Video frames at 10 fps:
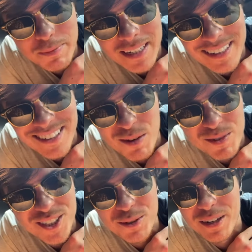been
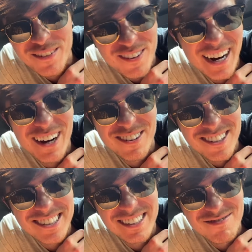almost 24
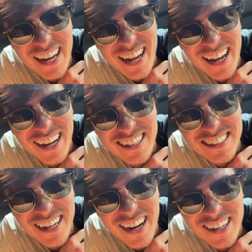hours. And
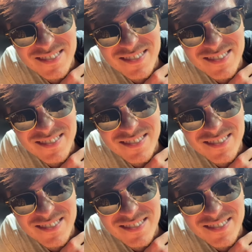yeah,